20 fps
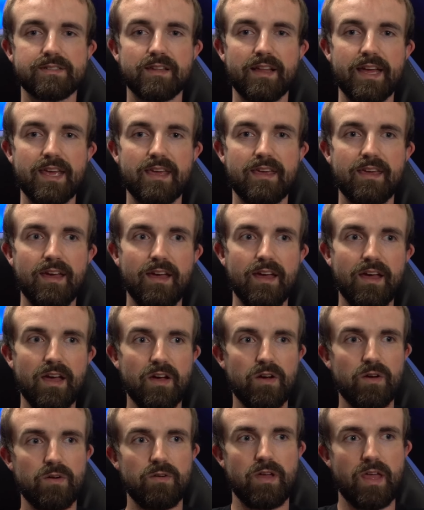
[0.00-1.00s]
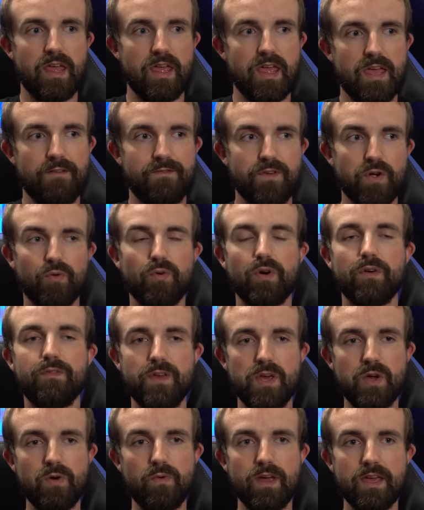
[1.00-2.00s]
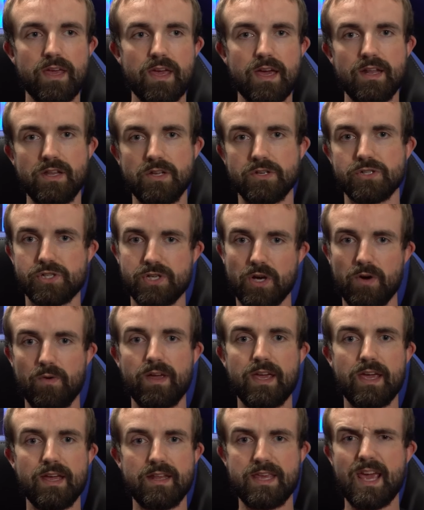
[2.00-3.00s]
Like, if you're reviewing it and you're showing it,